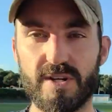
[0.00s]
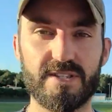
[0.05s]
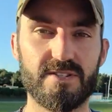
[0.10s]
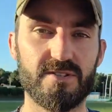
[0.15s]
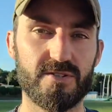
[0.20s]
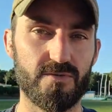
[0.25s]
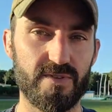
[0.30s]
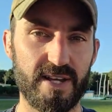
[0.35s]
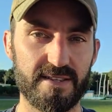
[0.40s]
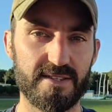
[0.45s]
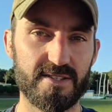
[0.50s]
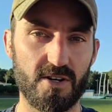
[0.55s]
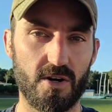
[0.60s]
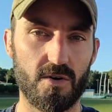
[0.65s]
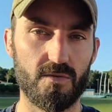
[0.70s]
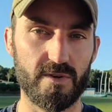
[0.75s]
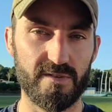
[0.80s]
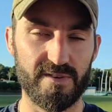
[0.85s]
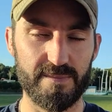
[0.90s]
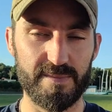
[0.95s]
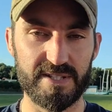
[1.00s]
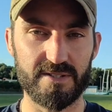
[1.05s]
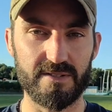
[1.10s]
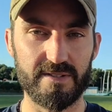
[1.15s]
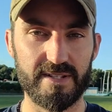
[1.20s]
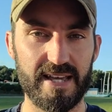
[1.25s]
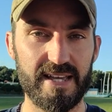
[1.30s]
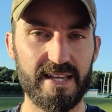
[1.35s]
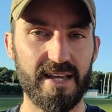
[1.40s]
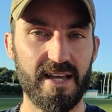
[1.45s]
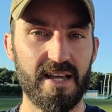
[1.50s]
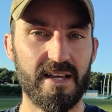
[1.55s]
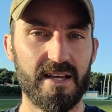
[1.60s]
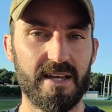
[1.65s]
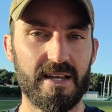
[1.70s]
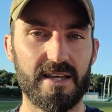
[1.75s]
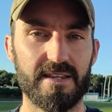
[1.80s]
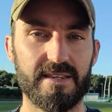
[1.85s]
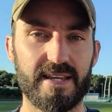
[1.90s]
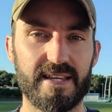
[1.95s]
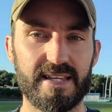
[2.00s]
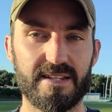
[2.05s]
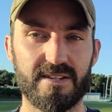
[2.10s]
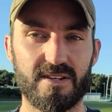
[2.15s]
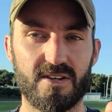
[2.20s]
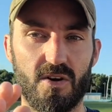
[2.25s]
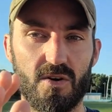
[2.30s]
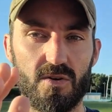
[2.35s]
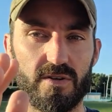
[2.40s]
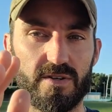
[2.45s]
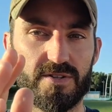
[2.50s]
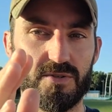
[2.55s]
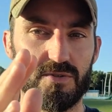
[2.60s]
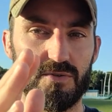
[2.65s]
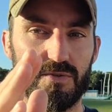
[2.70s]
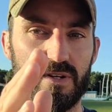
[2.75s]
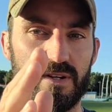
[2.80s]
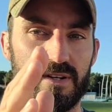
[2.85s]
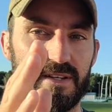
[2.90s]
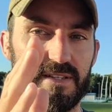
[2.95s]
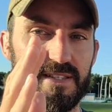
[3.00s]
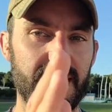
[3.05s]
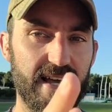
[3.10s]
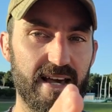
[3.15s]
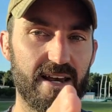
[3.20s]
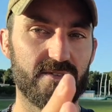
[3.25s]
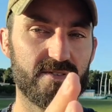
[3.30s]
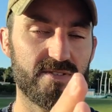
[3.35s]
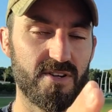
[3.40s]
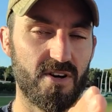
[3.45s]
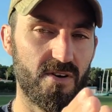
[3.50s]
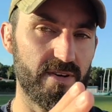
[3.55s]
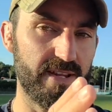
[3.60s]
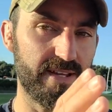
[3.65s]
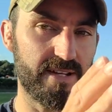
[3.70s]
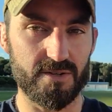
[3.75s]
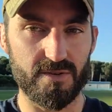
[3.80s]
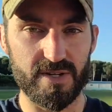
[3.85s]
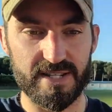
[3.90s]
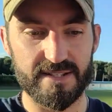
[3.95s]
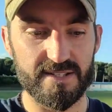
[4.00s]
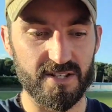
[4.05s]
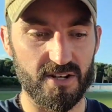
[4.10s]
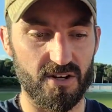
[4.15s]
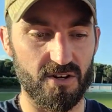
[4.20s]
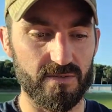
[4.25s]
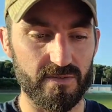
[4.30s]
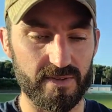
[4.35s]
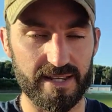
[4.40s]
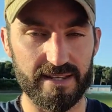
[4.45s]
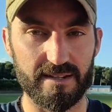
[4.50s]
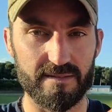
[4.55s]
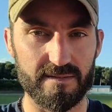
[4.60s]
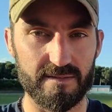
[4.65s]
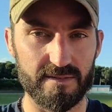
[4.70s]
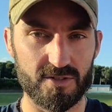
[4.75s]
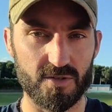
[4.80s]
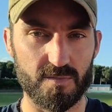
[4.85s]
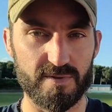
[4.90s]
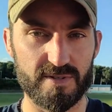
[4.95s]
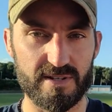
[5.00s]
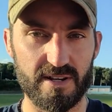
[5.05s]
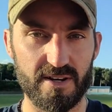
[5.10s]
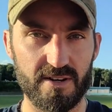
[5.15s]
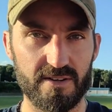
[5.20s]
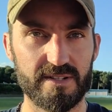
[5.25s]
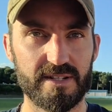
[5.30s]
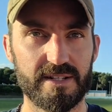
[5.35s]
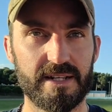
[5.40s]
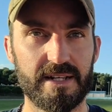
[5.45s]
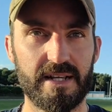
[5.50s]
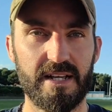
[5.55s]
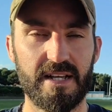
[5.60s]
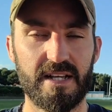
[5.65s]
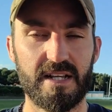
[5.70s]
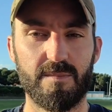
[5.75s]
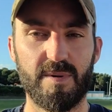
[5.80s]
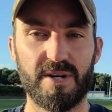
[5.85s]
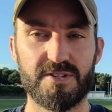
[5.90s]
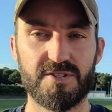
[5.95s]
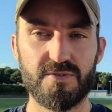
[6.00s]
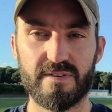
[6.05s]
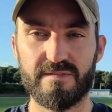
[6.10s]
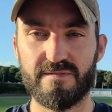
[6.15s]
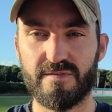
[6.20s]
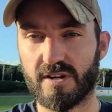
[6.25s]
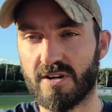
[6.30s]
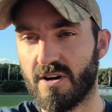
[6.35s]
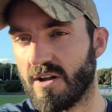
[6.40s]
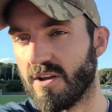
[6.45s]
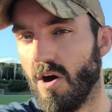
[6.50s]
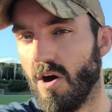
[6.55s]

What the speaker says: into the red zone where we've been today, and they either go to yellow zone and green zone, like super slow. But you have gone